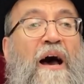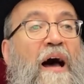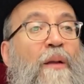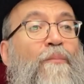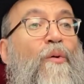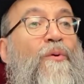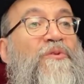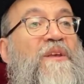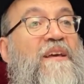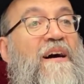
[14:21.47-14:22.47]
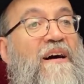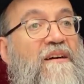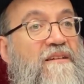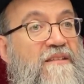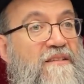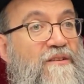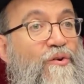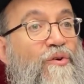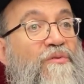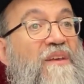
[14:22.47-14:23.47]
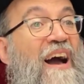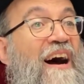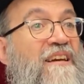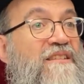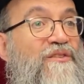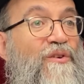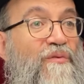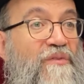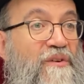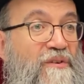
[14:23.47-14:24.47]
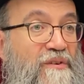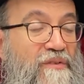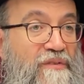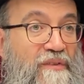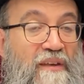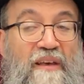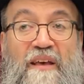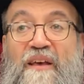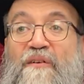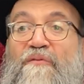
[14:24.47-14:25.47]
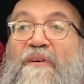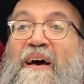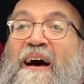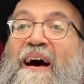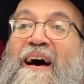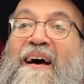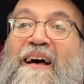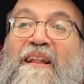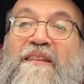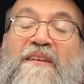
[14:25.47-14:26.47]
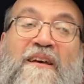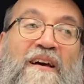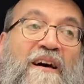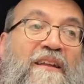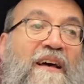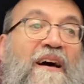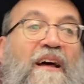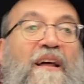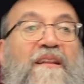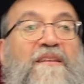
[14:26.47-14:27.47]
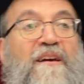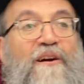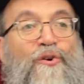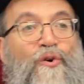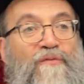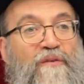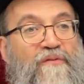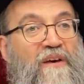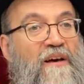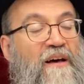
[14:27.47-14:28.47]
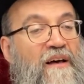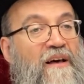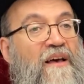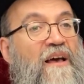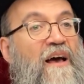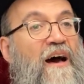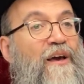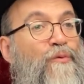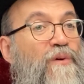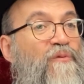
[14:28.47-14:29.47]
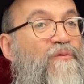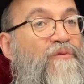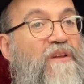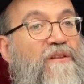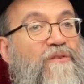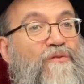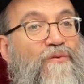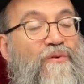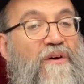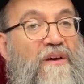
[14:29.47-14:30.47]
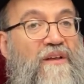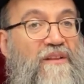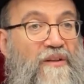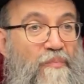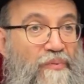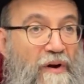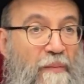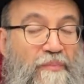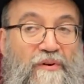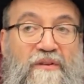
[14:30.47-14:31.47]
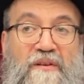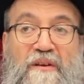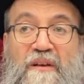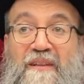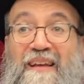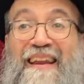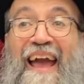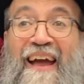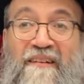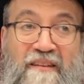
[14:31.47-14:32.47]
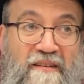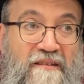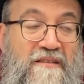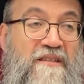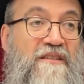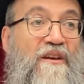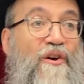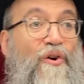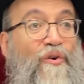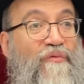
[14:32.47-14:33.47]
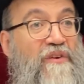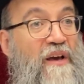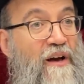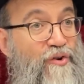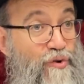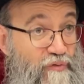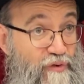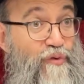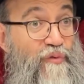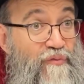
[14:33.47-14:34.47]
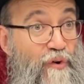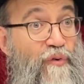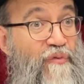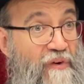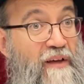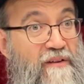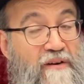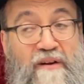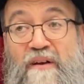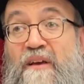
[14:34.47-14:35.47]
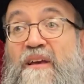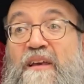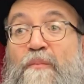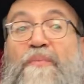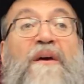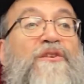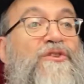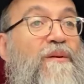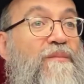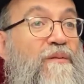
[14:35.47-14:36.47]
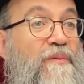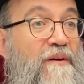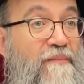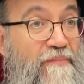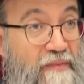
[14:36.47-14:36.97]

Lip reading: al bomotei aretz, on the heights of the earth, ve'ha'achalticha nachalat Yaakov avicha, I will feed you the property, the inheritance of Yaakov, your forefather, kipi Hashem dibel.